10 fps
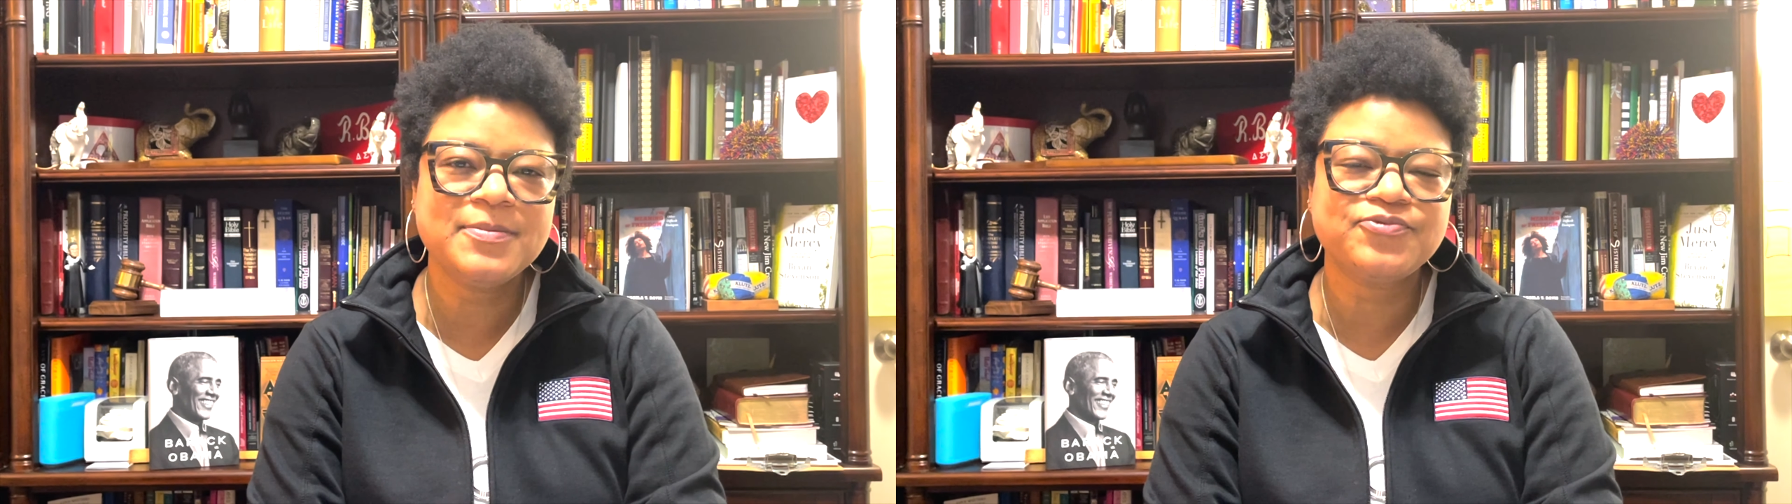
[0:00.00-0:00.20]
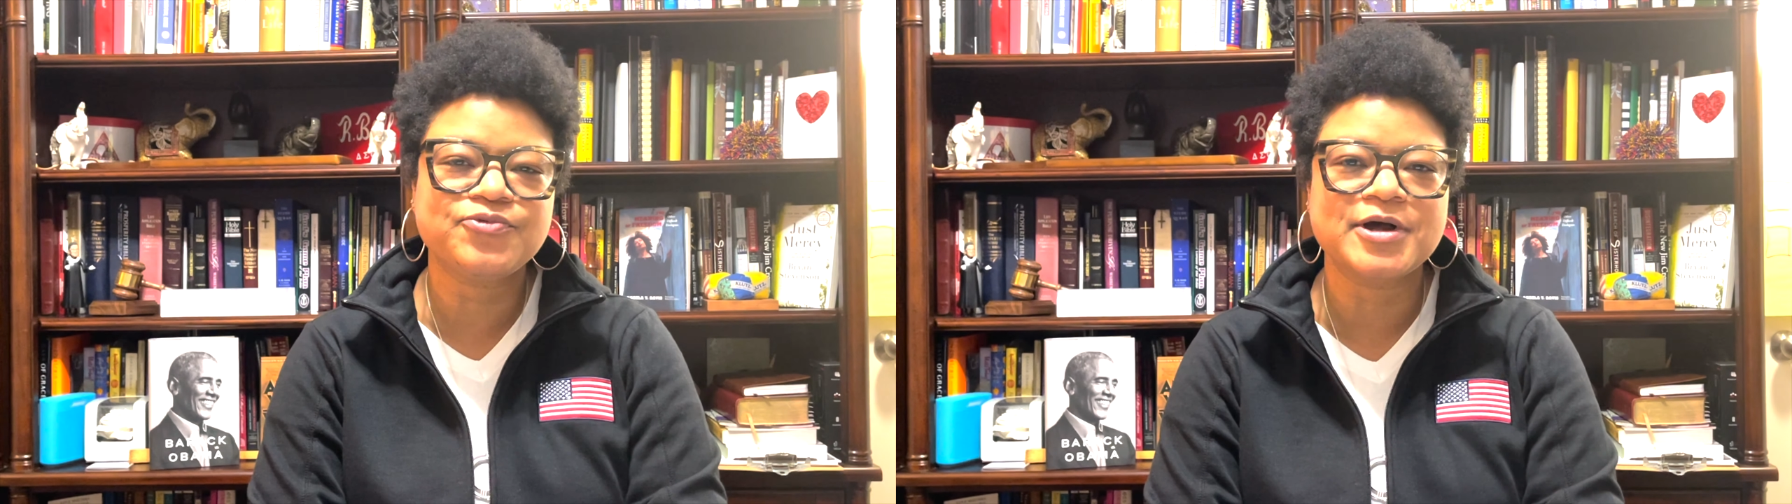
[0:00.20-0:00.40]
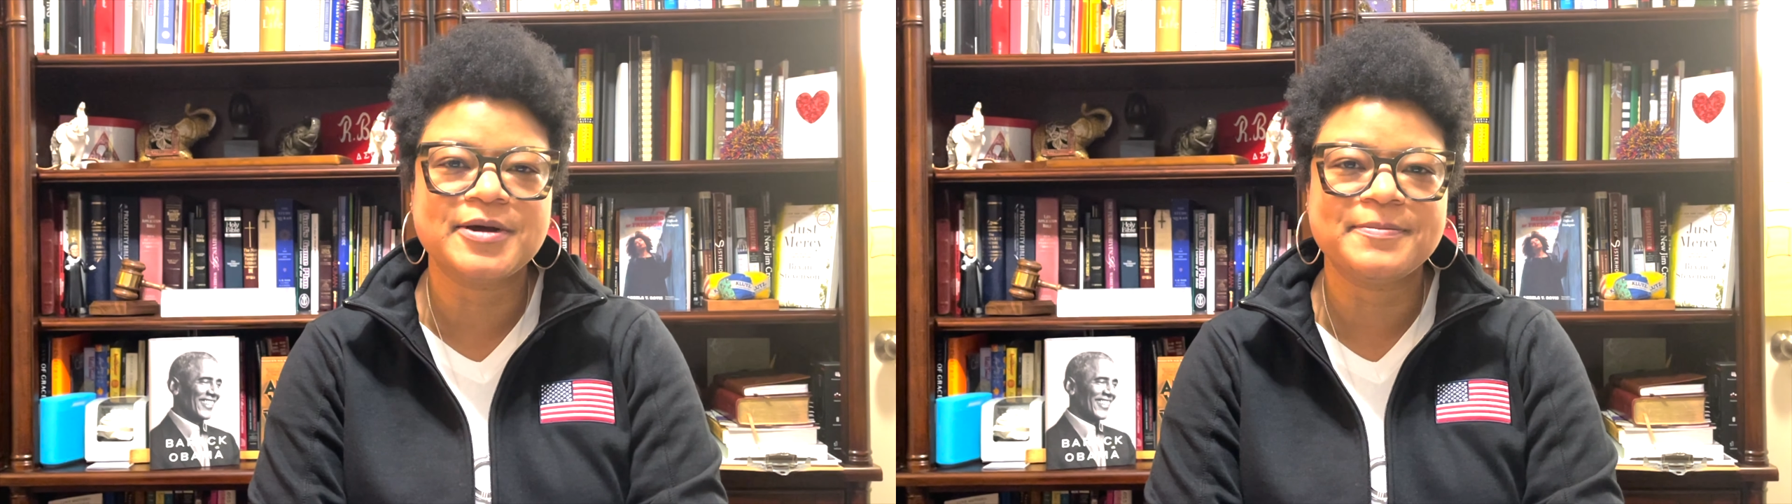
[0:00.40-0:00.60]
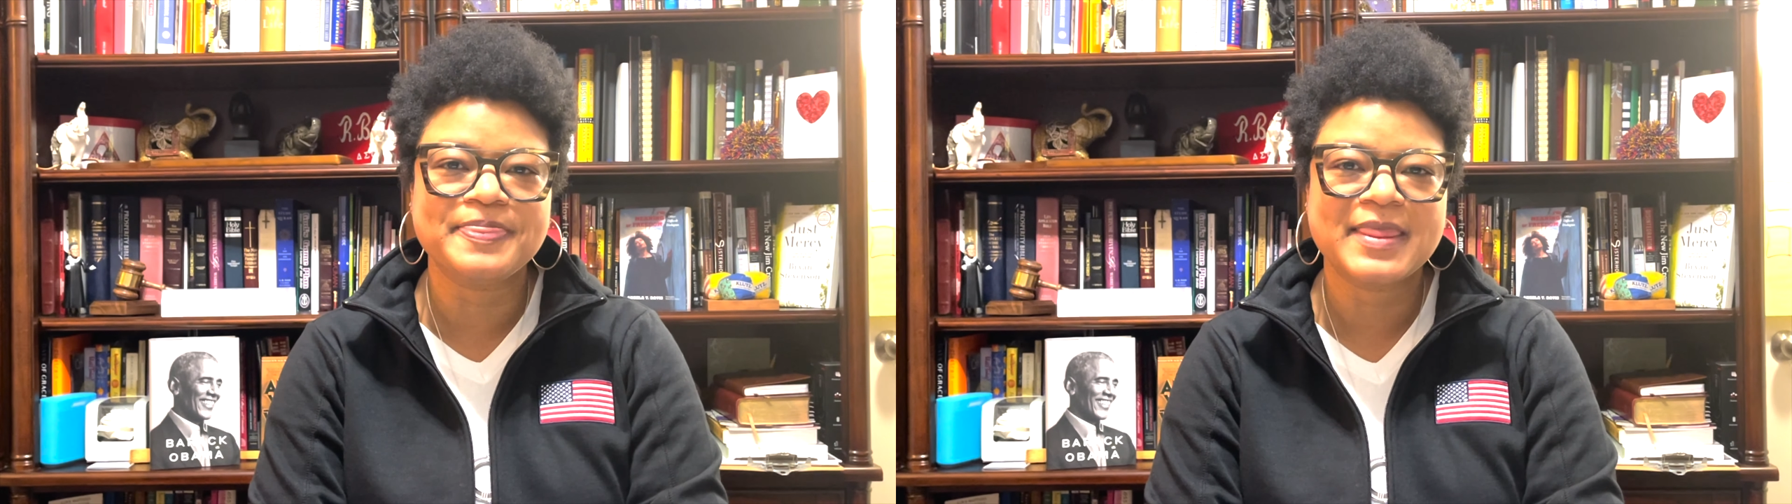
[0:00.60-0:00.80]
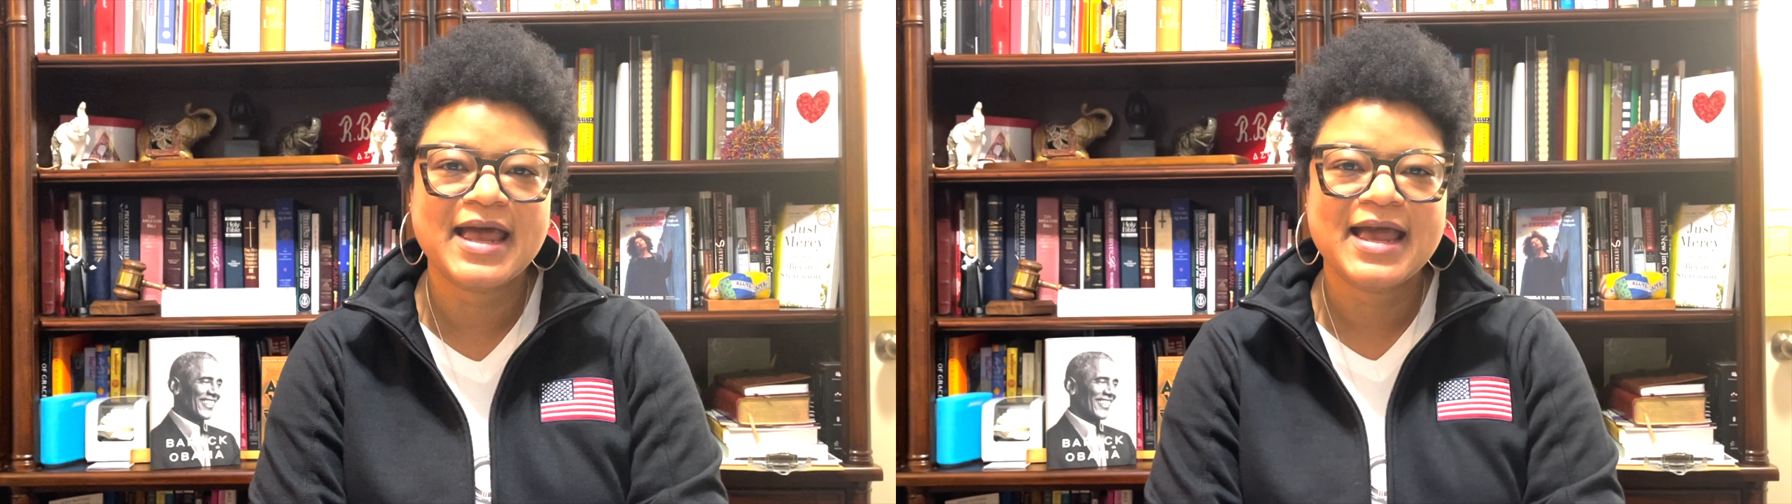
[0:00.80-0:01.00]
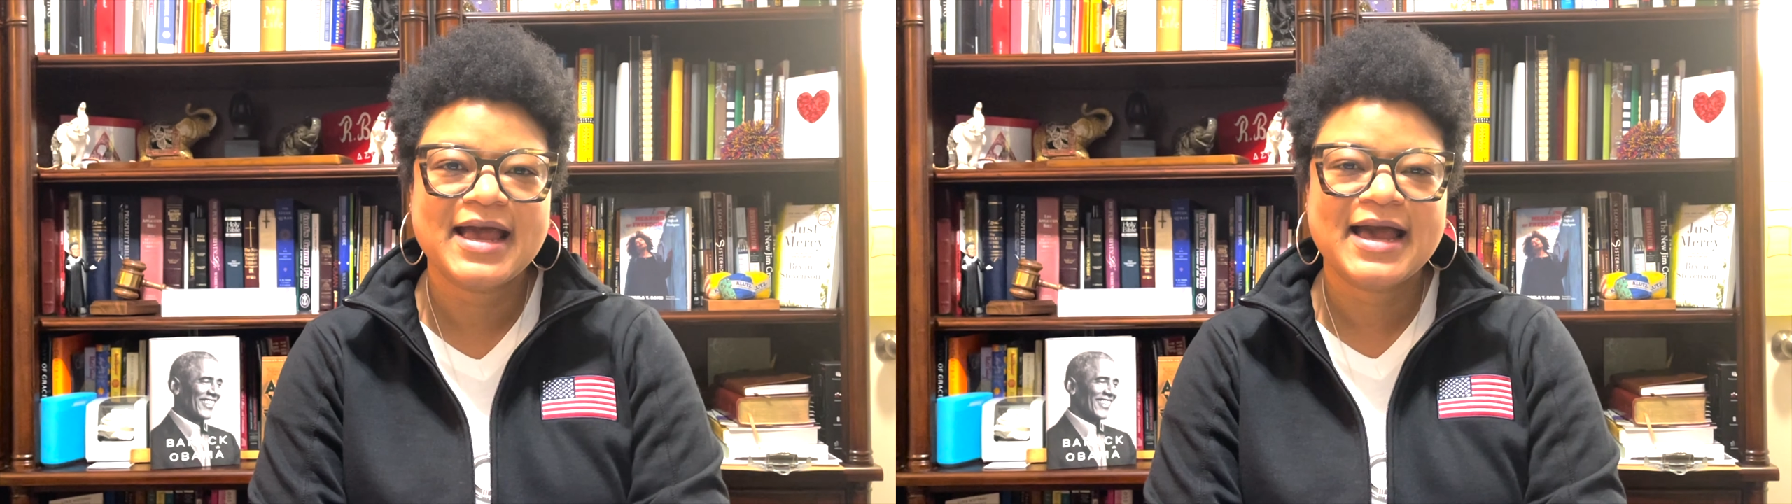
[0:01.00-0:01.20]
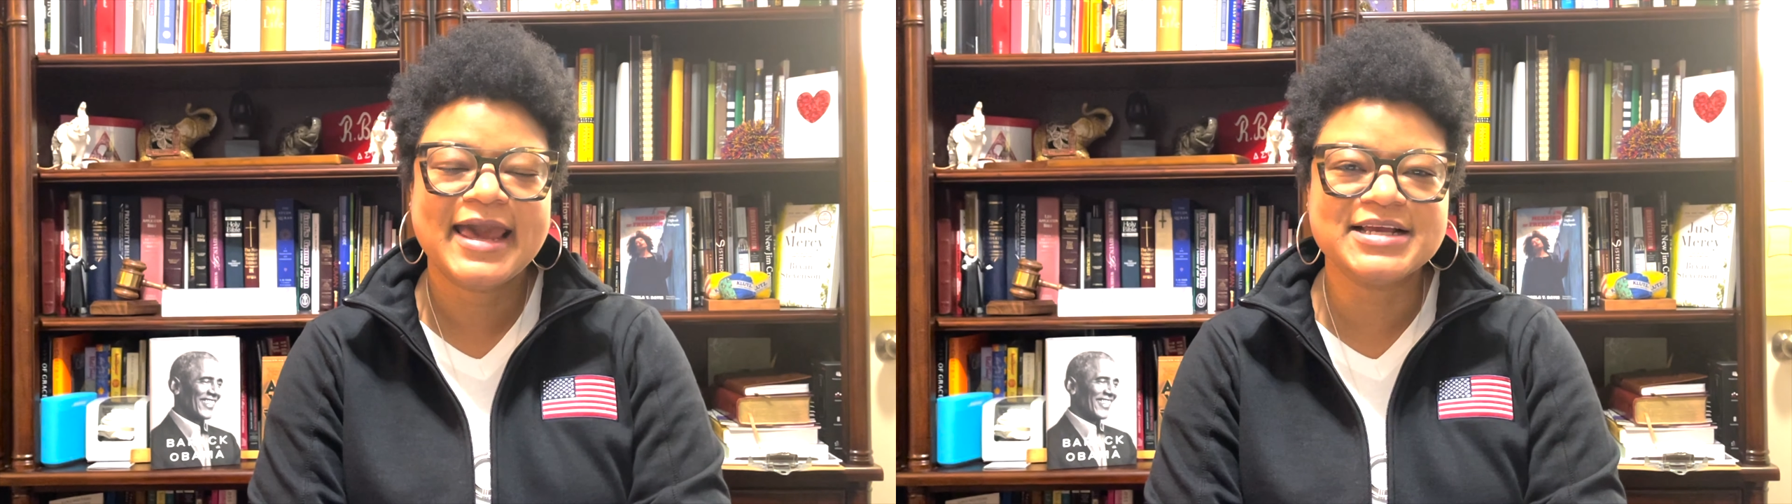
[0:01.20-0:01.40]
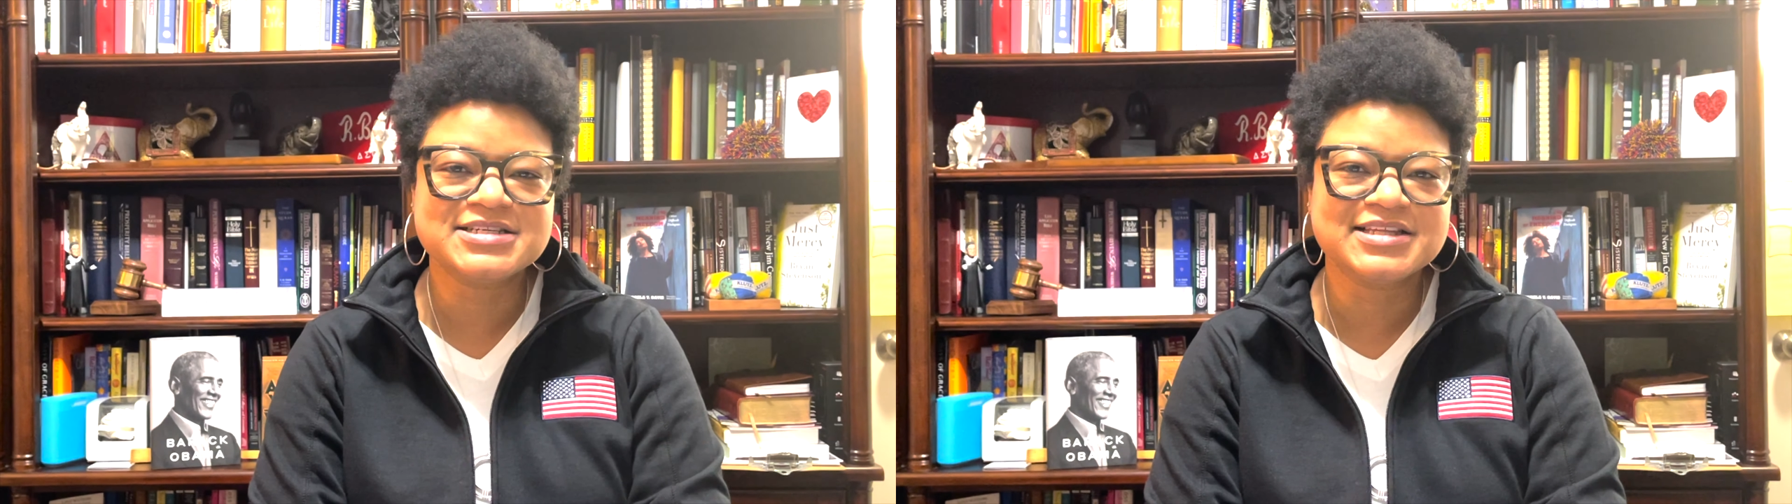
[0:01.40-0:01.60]
from
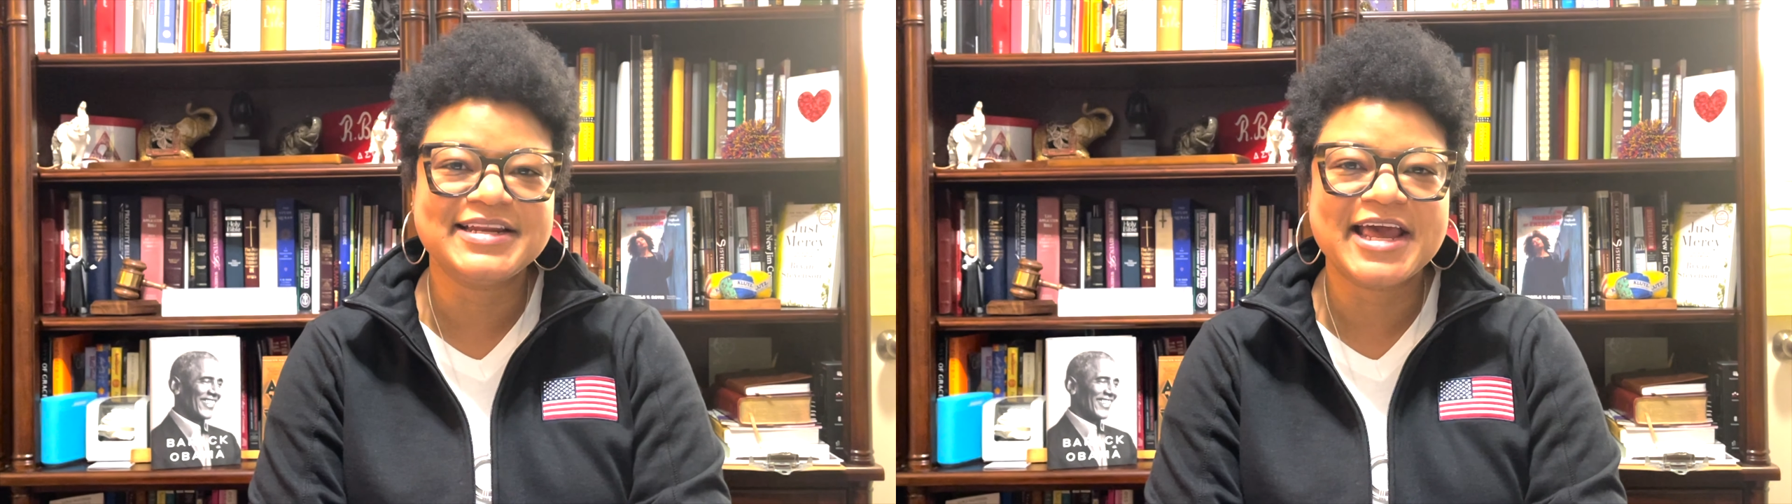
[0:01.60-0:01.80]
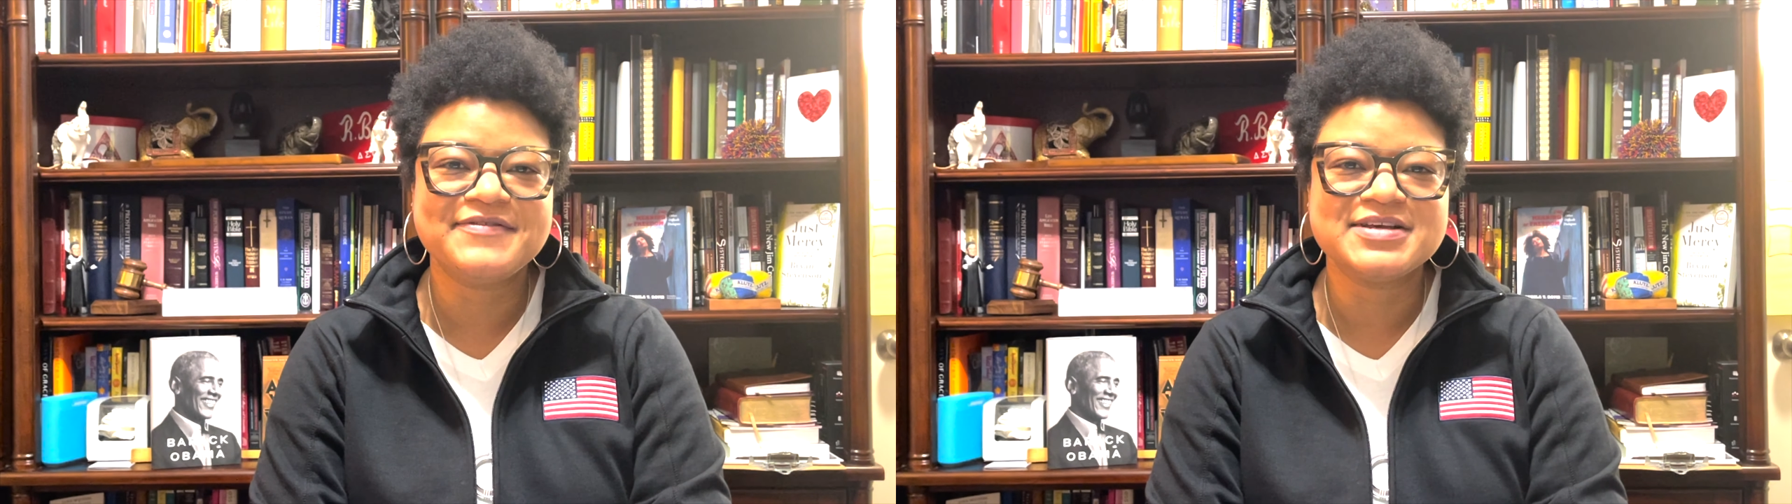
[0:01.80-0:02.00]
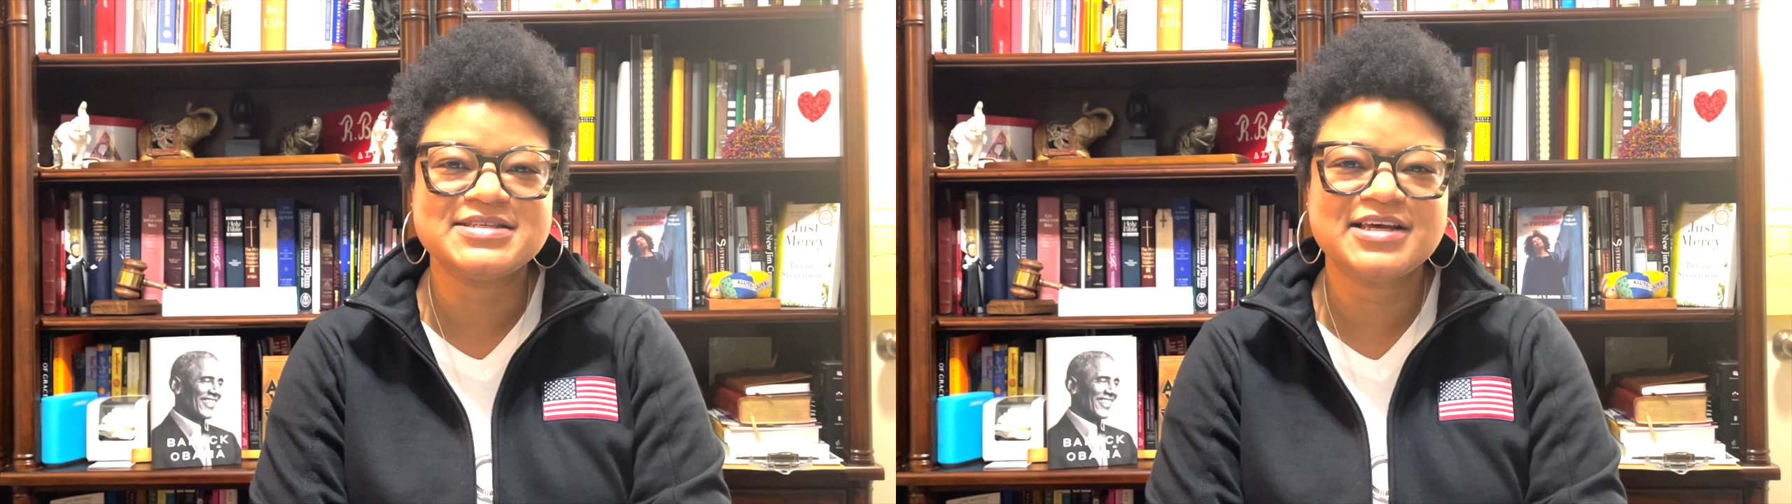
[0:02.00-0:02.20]
Angela Davis.